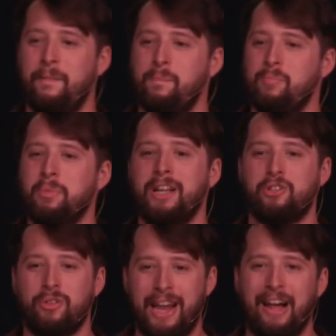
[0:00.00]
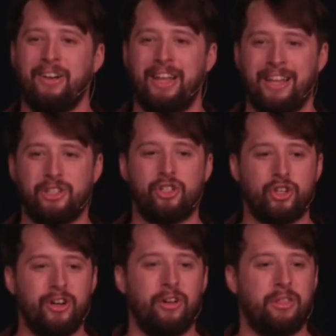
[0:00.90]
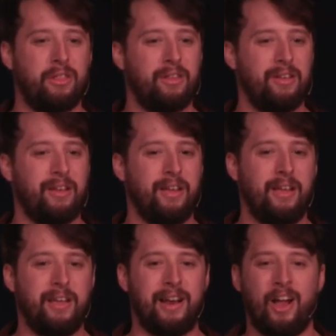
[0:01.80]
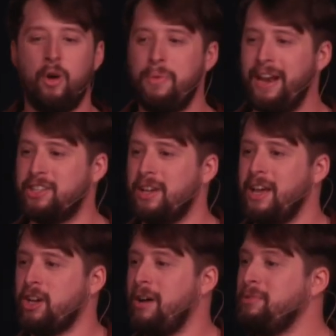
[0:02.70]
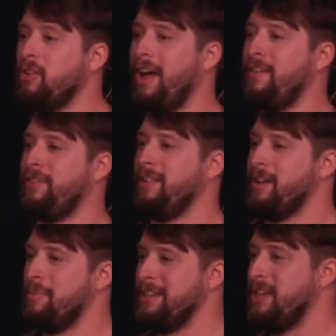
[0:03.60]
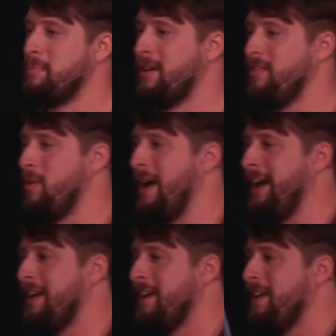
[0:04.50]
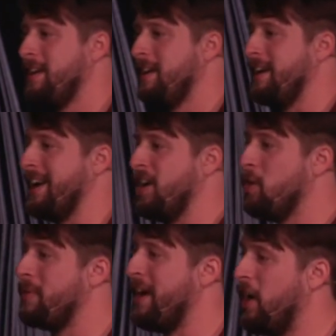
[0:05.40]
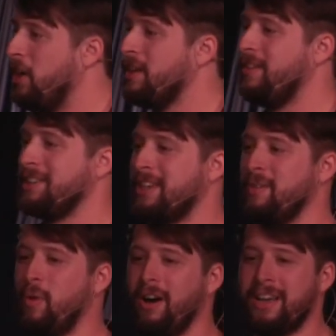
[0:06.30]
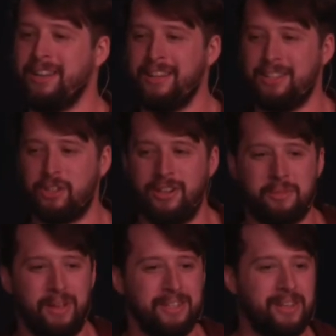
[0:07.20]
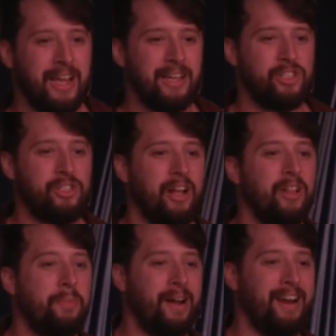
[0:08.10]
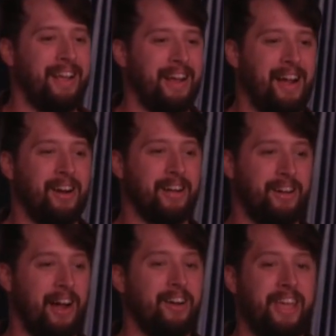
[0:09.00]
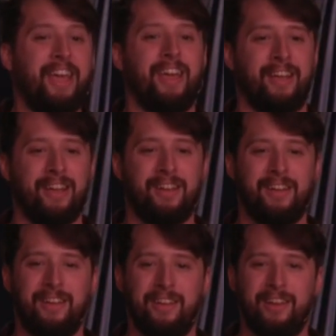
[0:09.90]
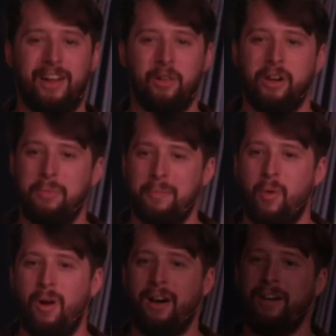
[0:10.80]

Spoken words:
but it's reality, it's truth. I hope that it's come to life in a little bit deeper of a way. And I hope that all of us can walk into this Christmas celebrating our King a little bit more.